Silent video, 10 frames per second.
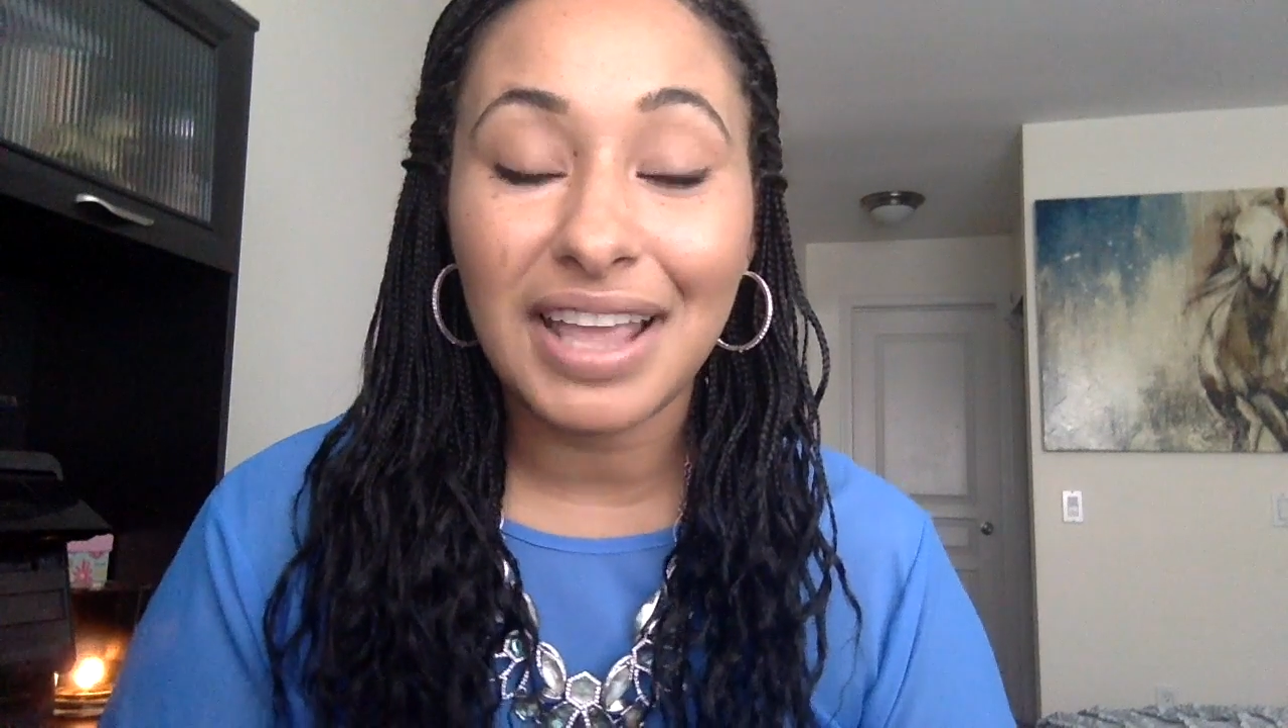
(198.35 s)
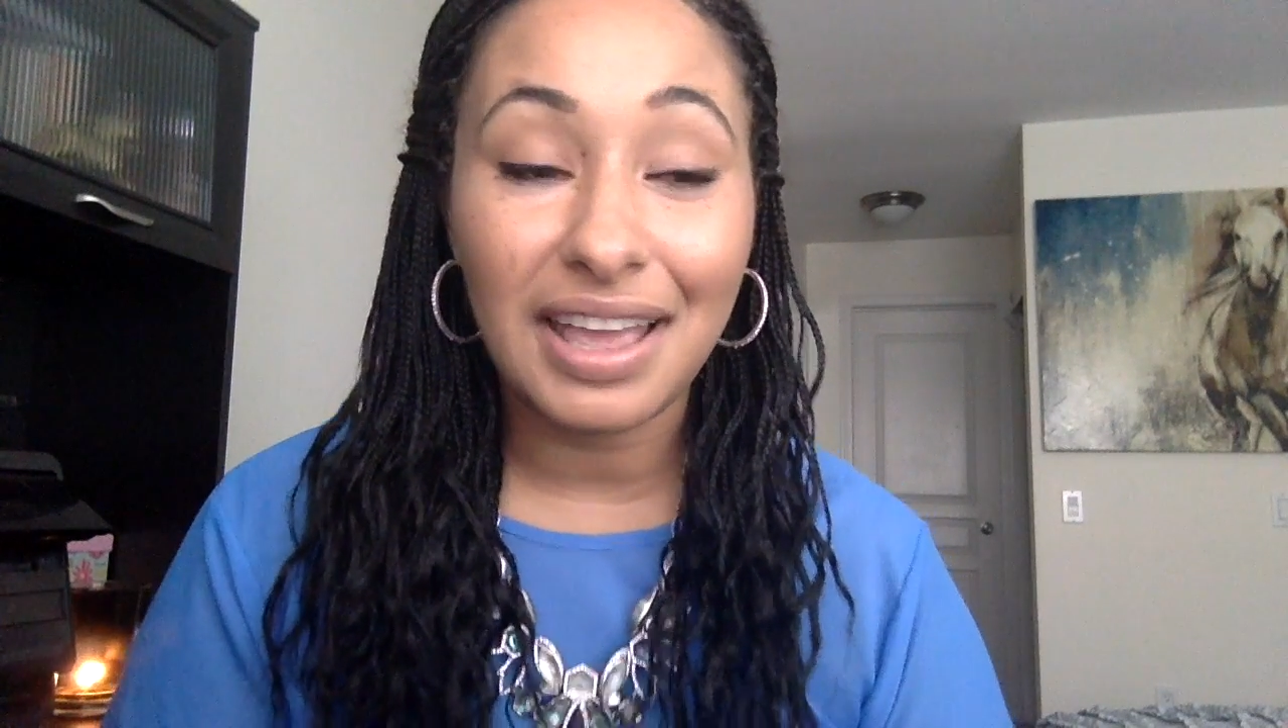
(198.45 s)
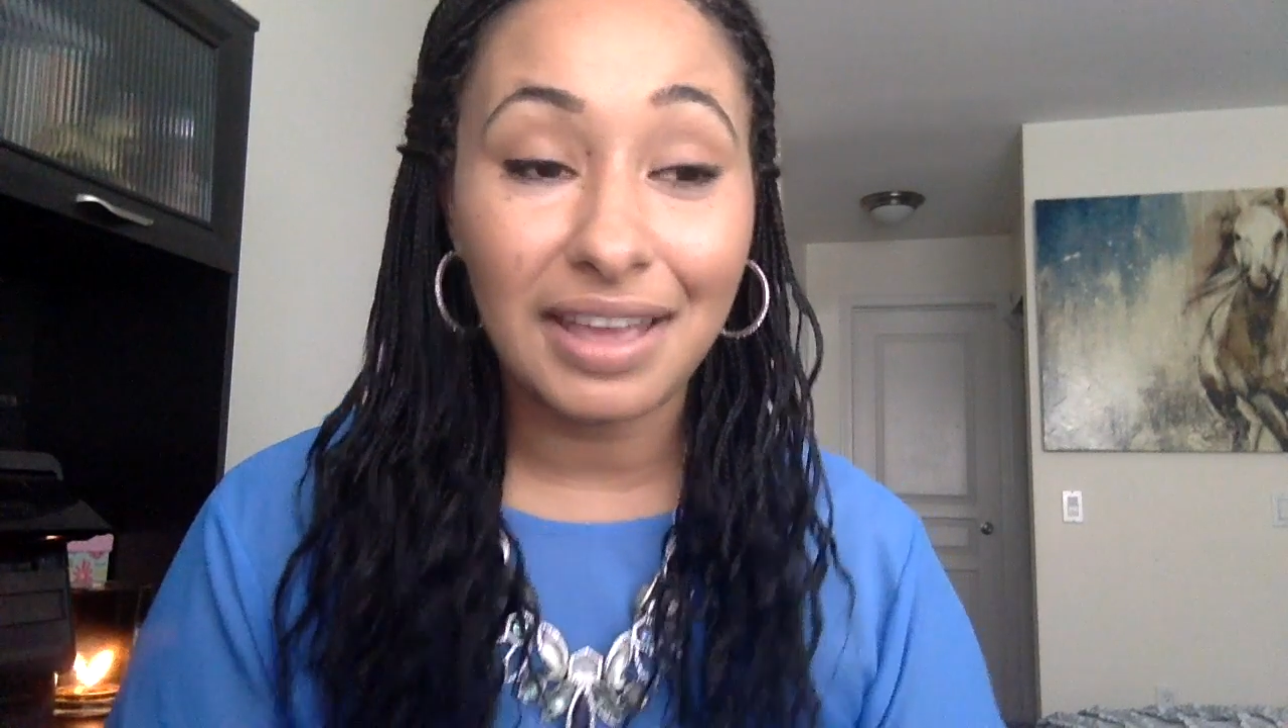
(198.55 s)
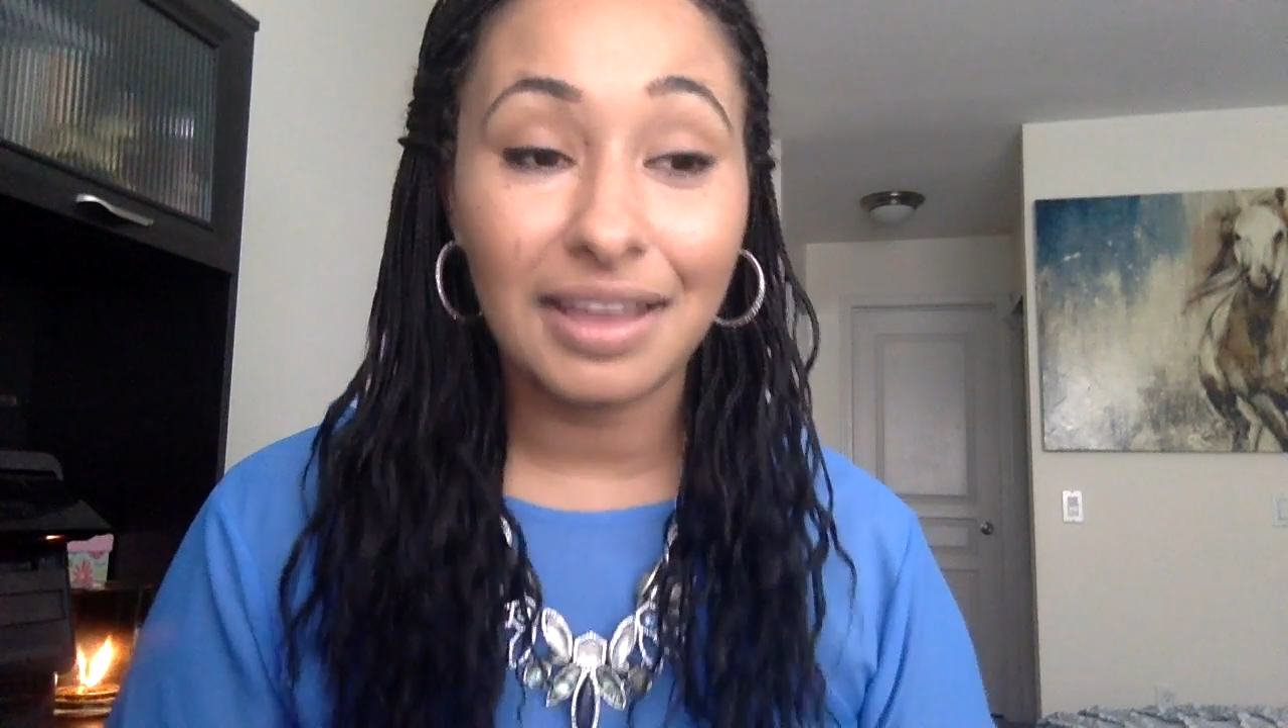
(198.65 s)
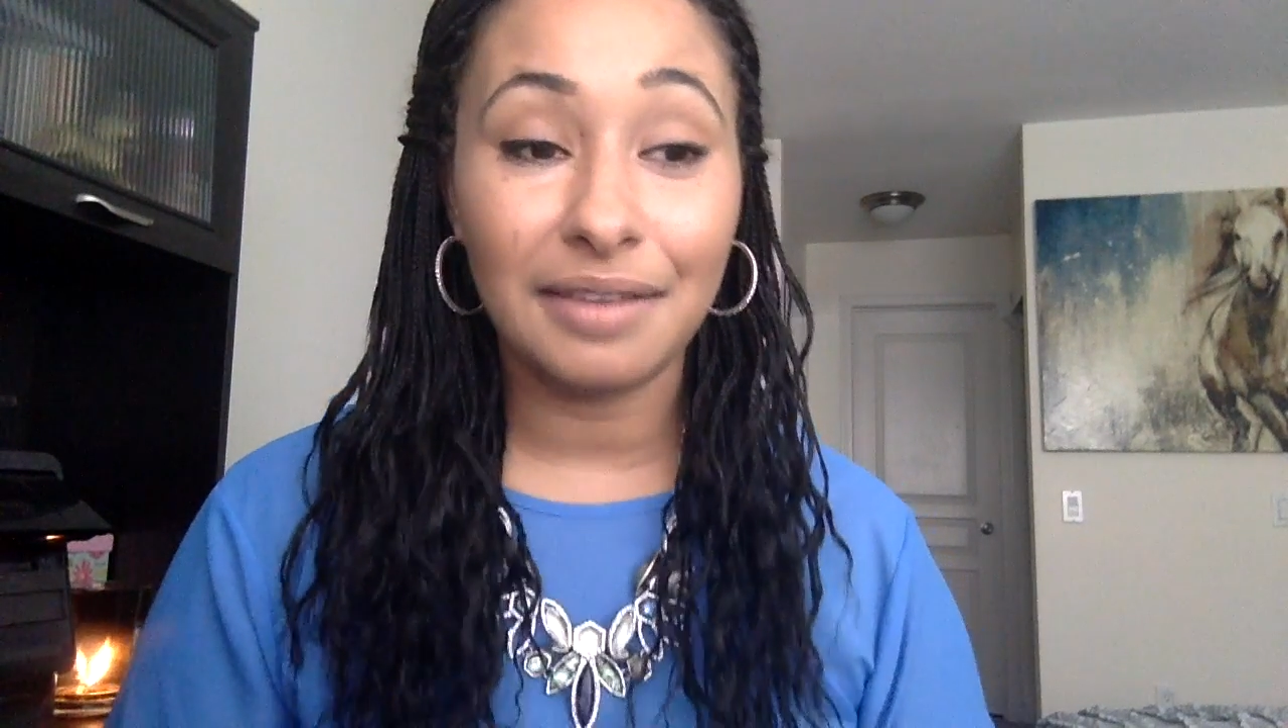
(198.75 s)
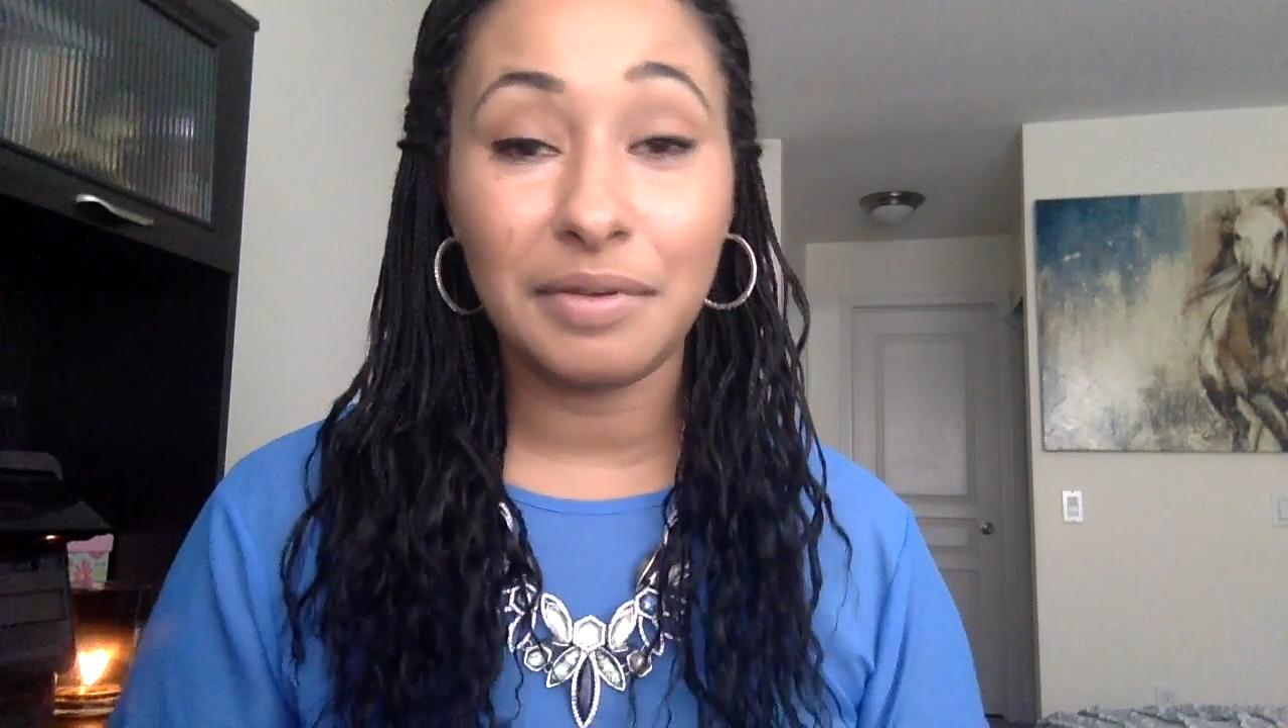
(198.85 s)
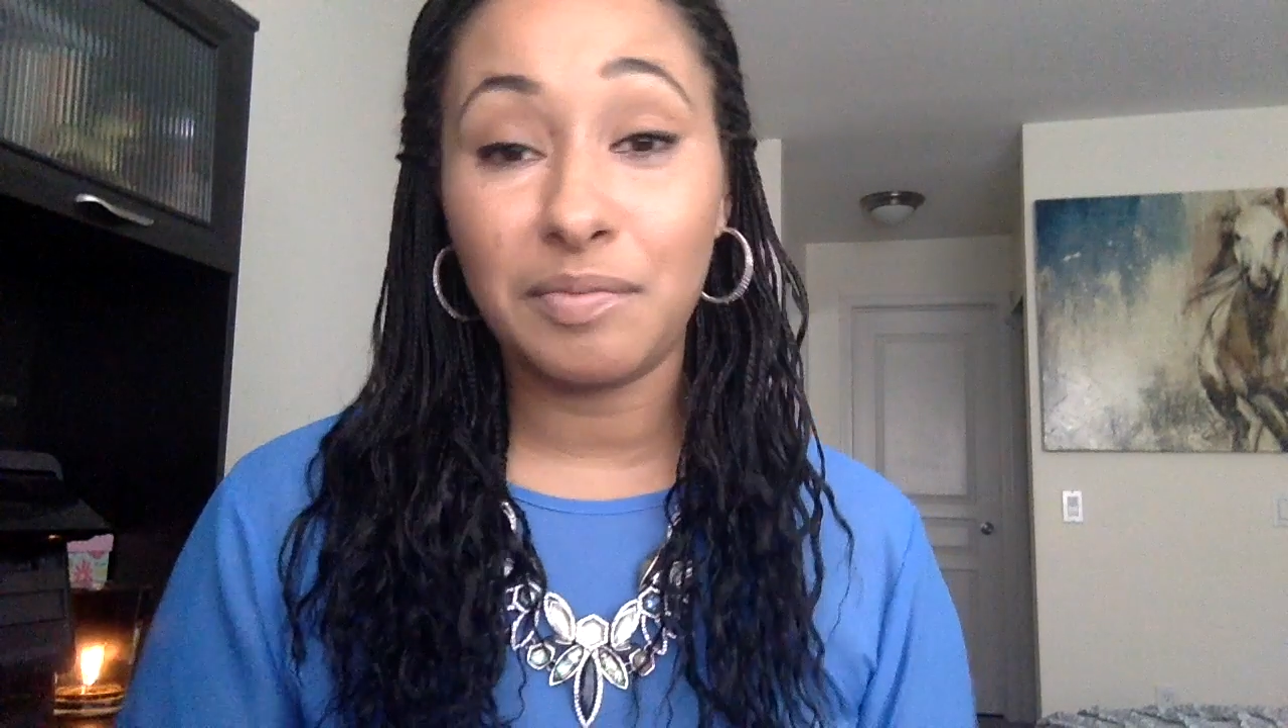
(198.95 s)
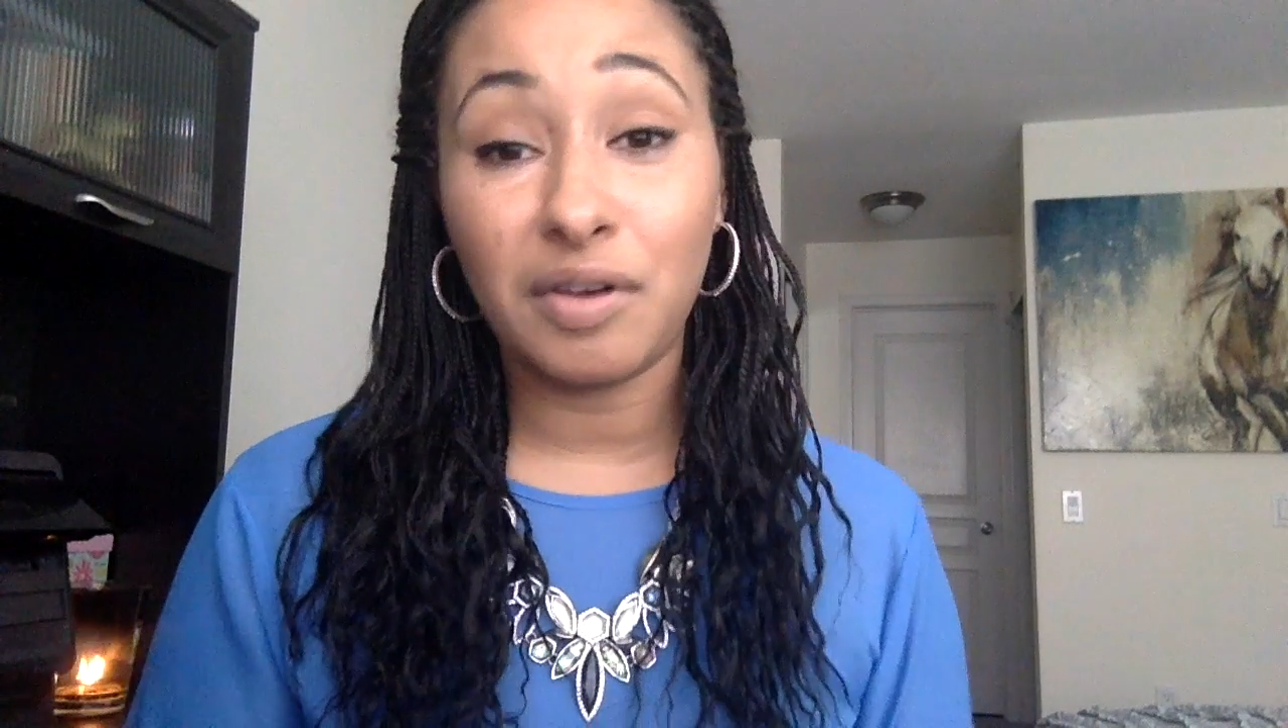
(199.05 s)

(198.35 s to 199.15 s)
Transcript: and we